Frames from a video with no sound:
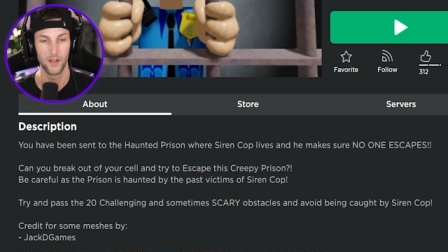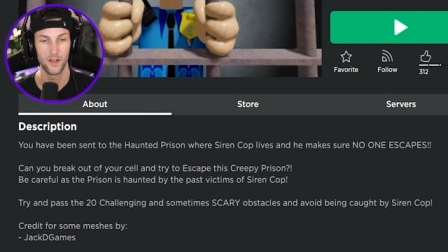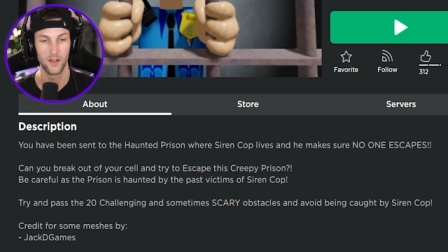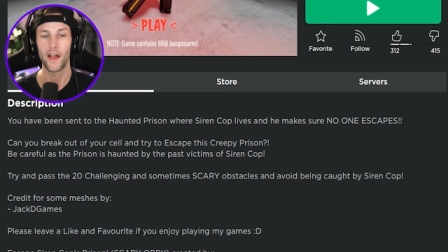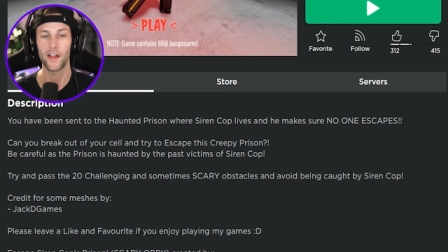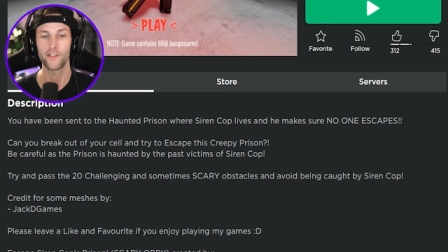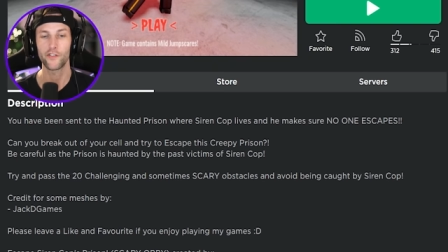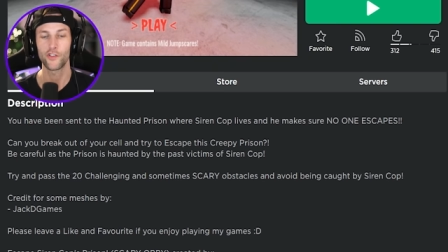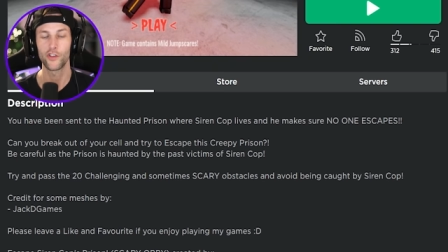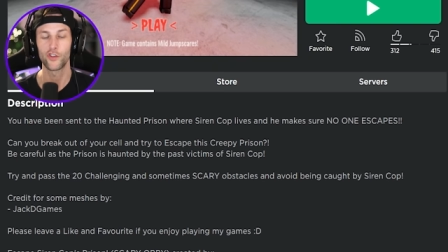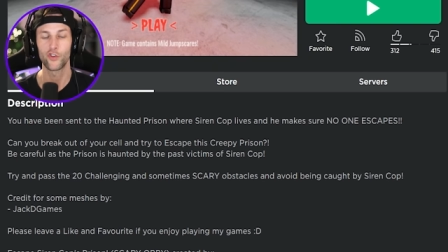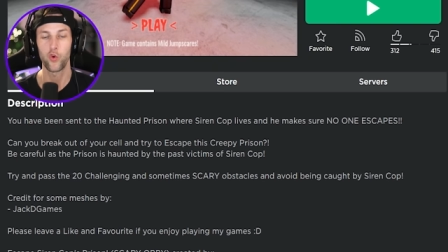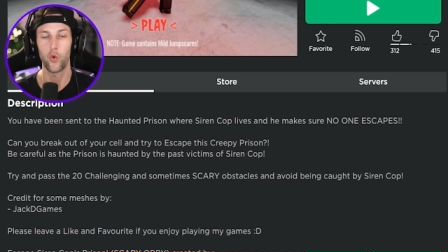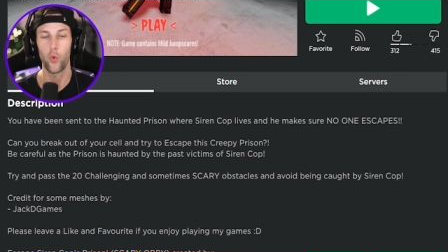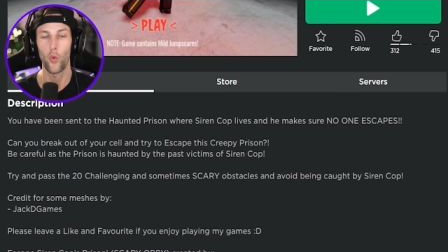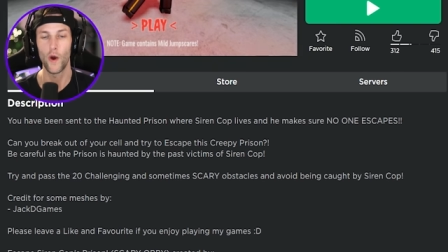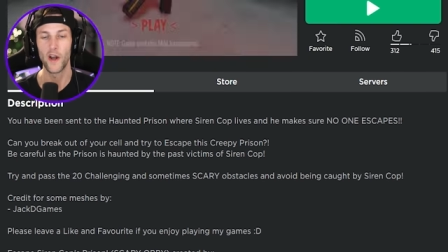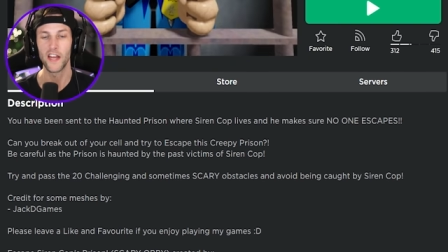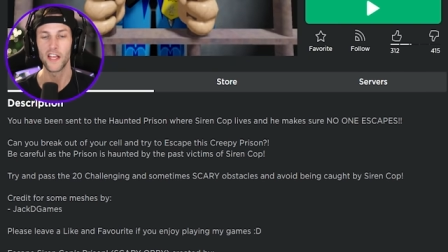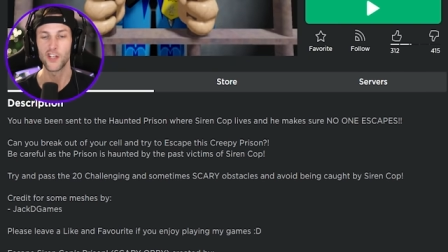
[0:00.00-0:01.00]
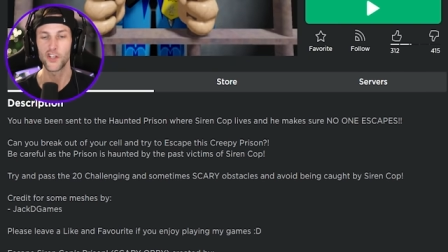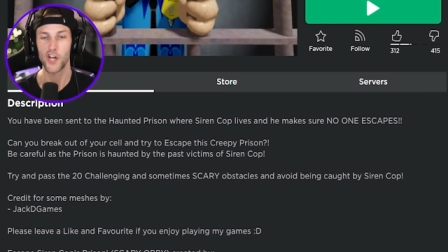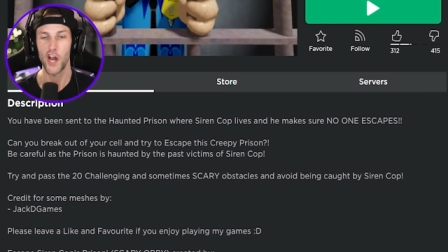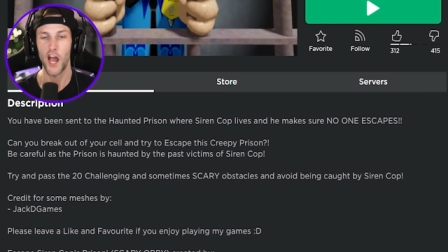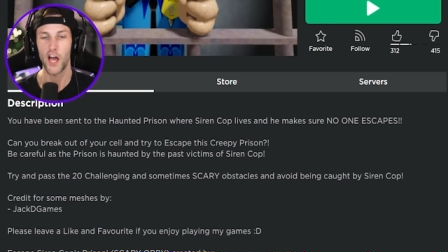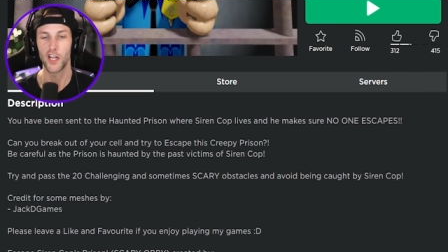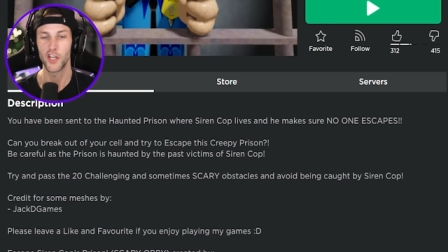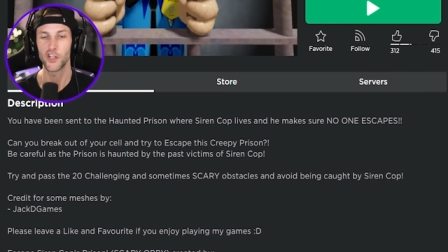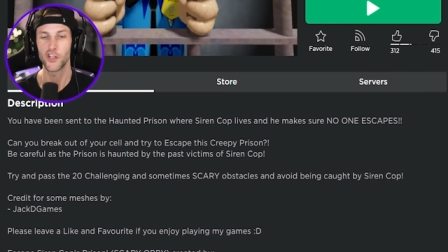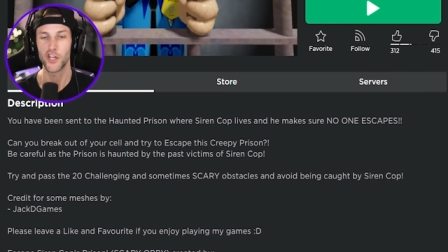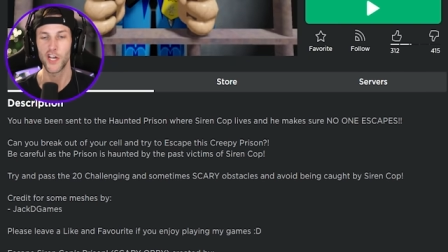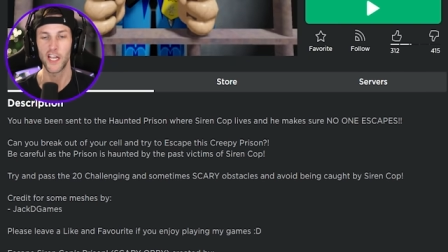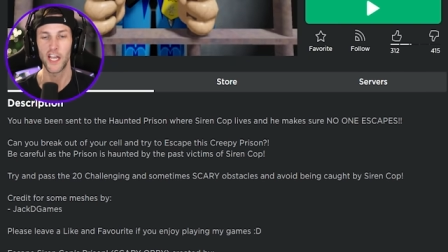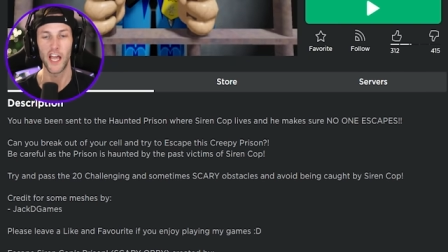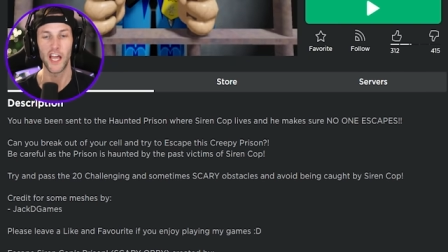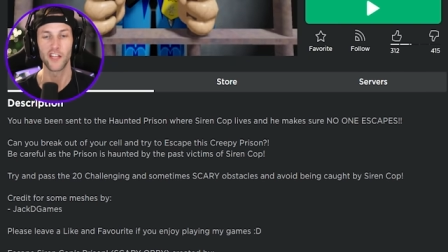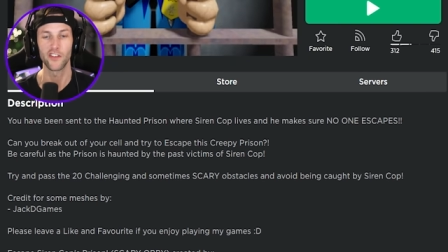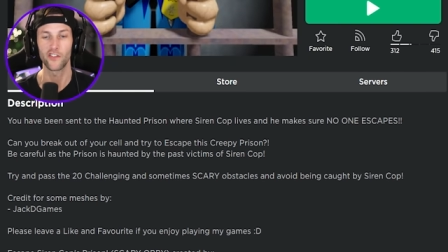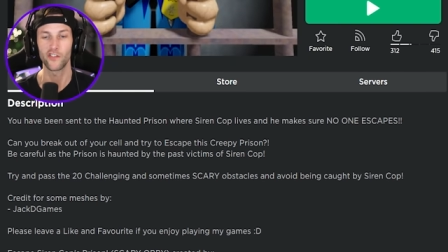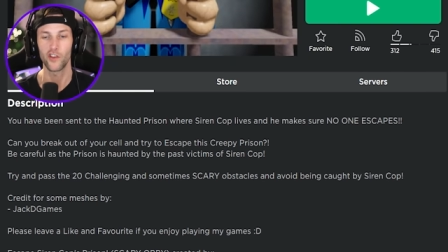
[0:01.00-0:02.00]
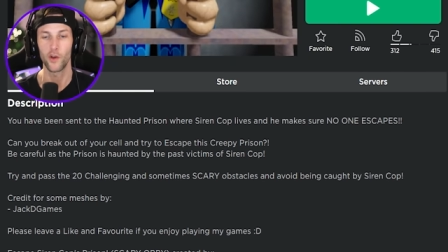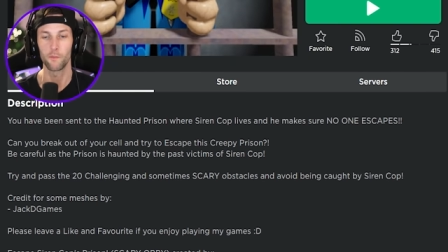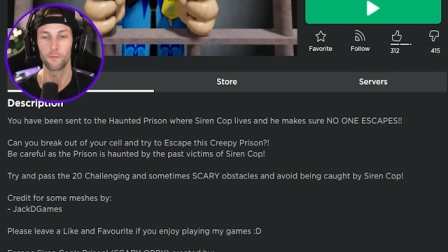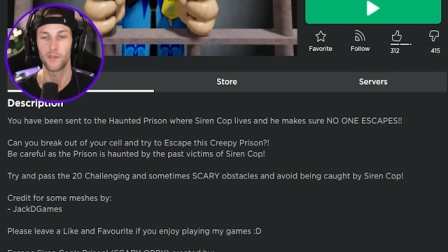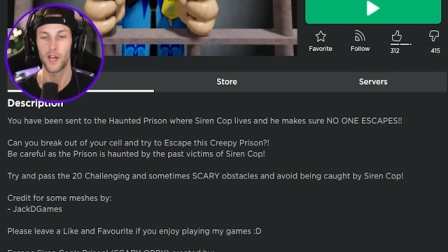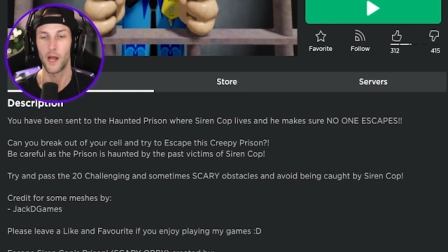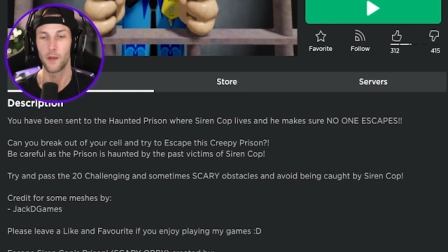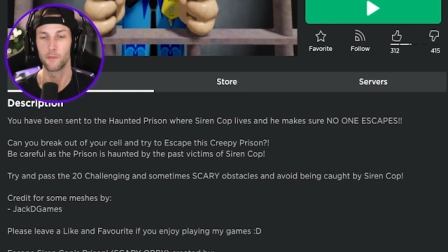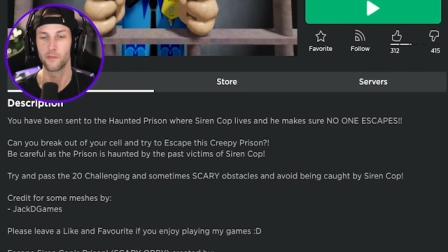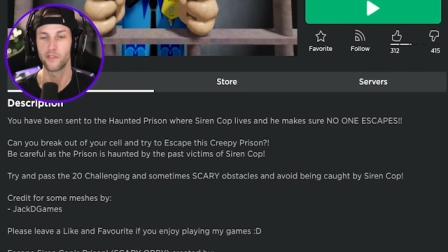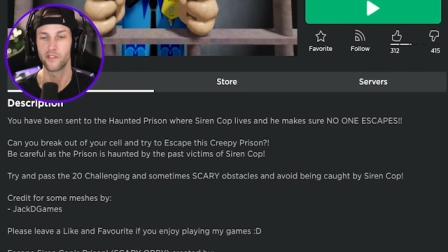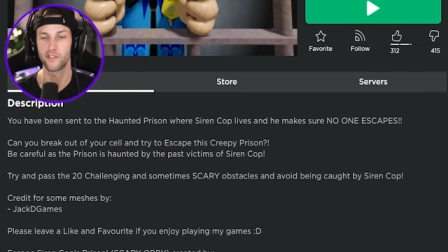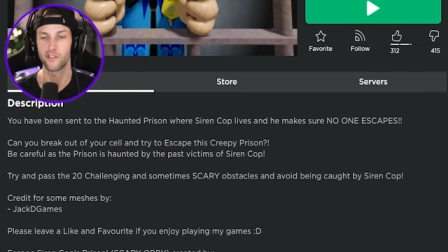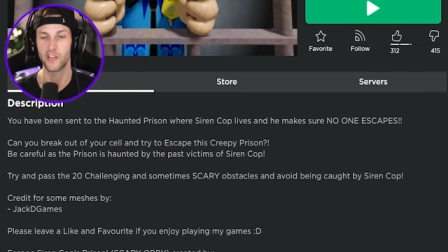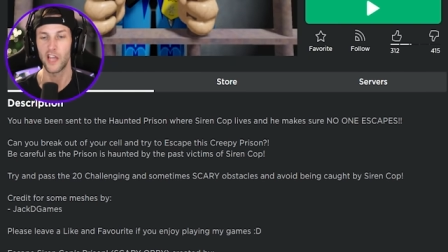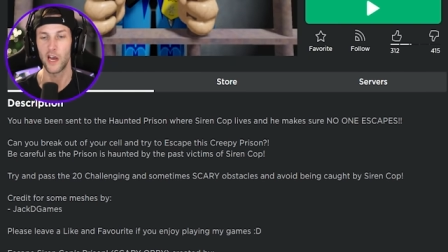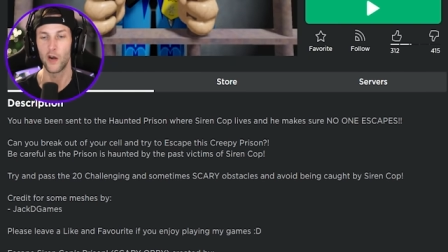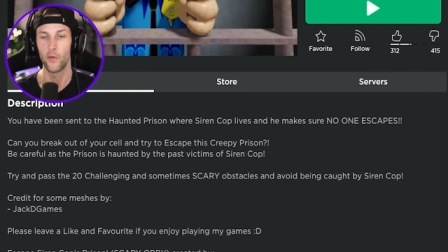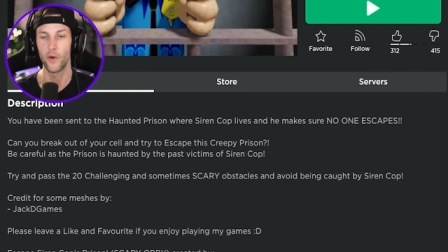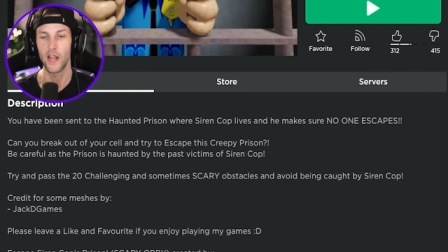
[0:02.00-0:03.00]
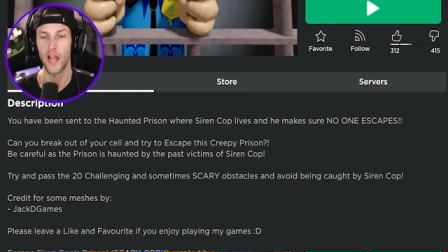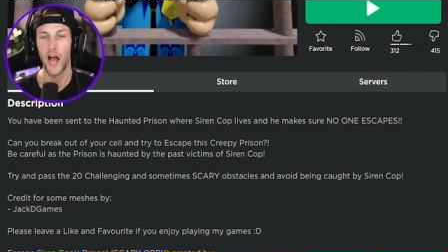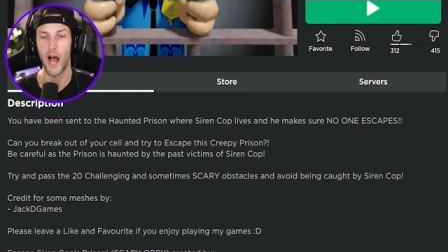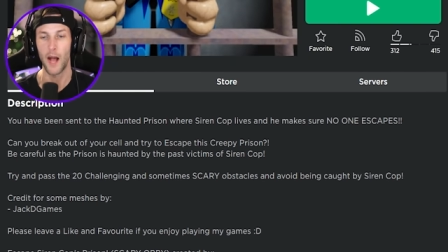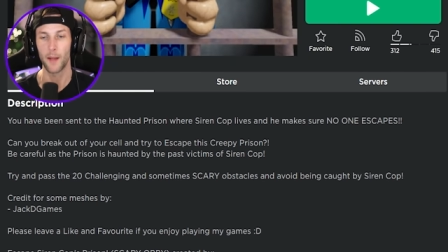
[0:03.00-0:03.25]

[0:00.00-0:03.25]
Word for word: Pass the 20 challenging and sometimes scary